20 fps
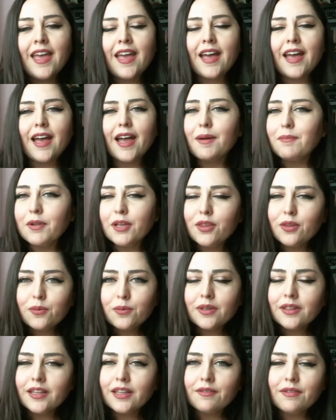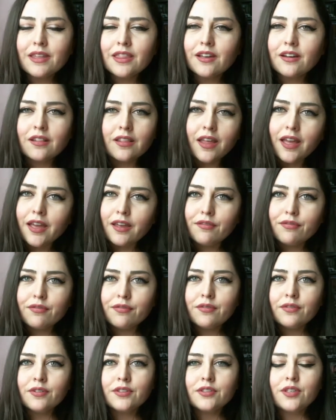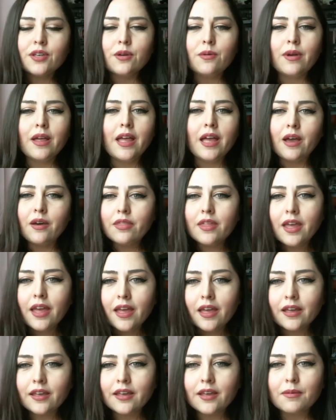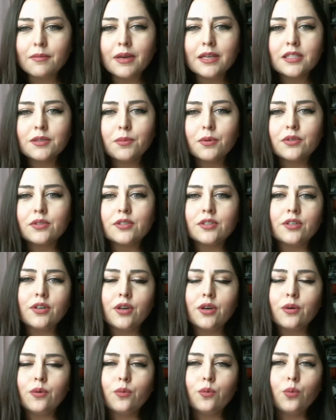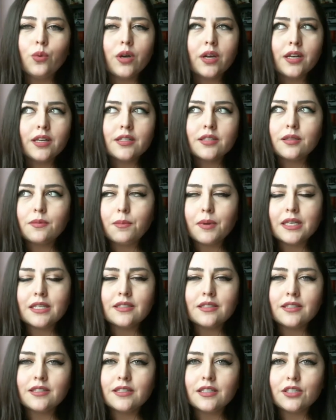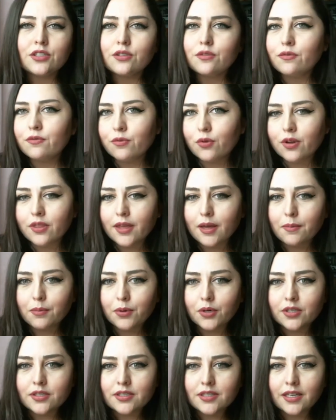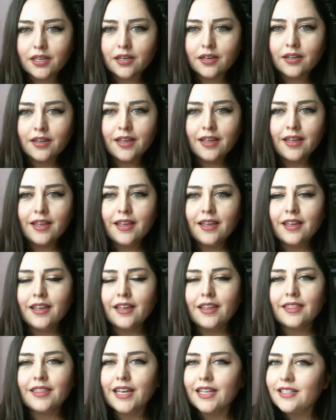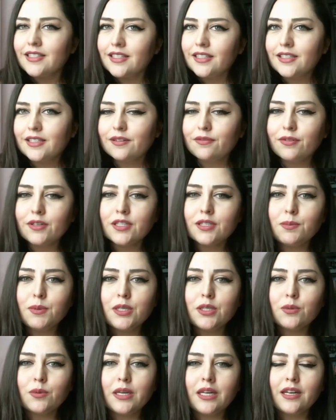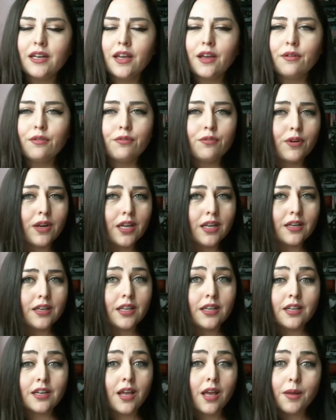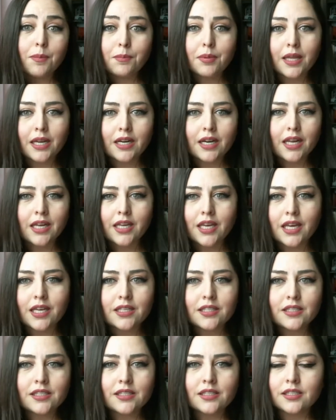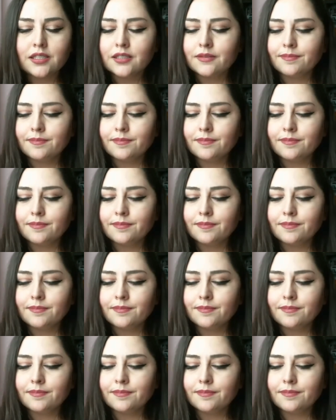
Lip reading: I'm not the one living their life, so how the heck am I supposed to know what is the best decision for that person? That's the difference between a friend and an upline, I guess.